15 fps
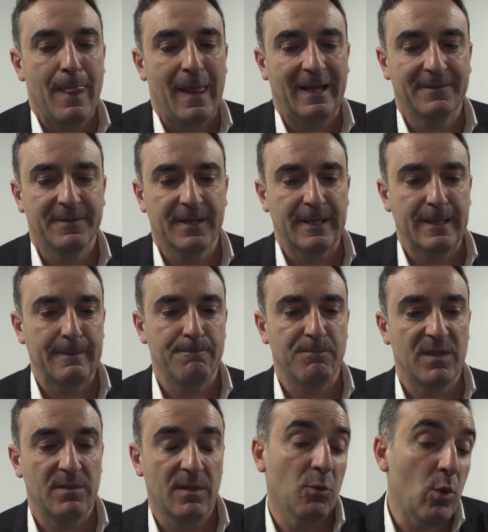and they,
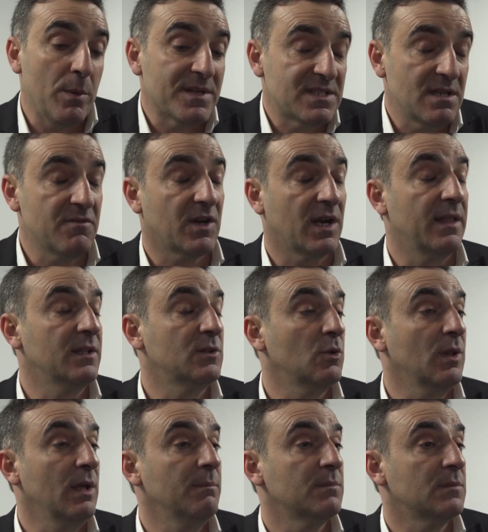we must give credit to
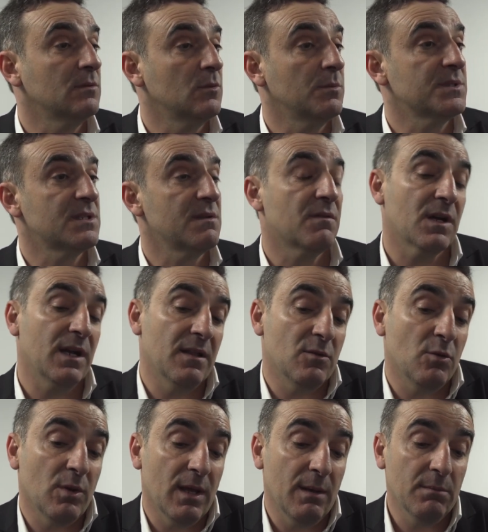them. We must give credit
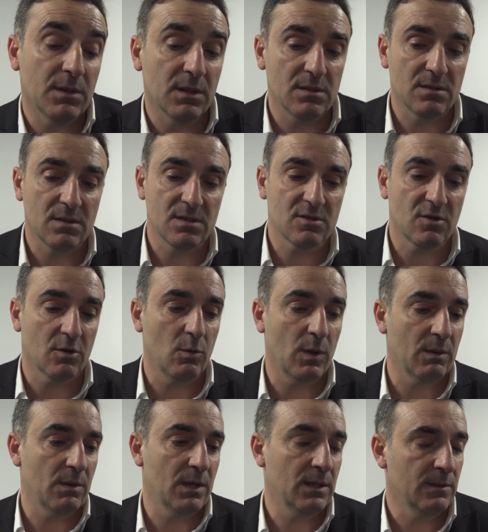to them. They, they scored
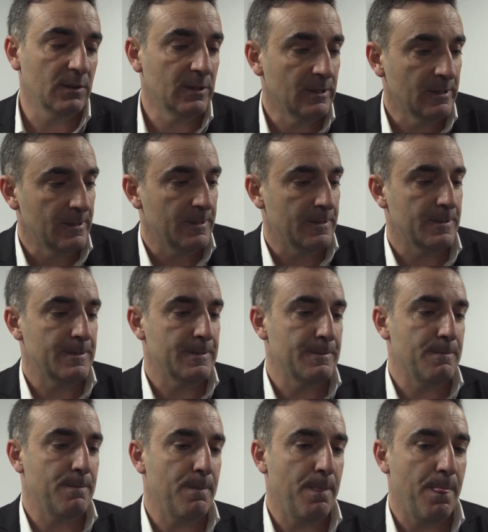one one,
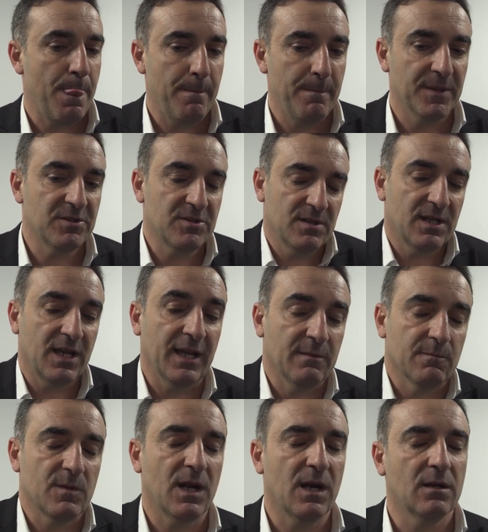um, but
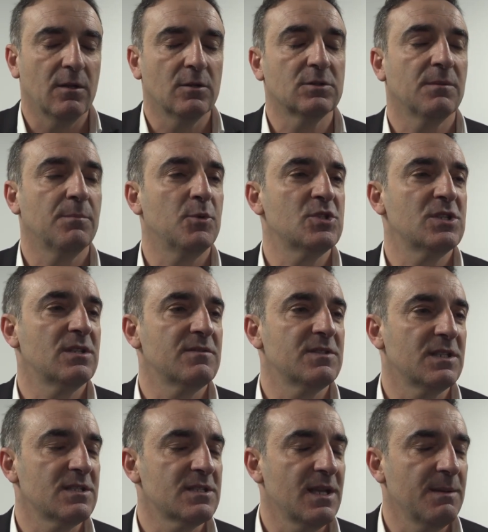again, there are a lot of positives in this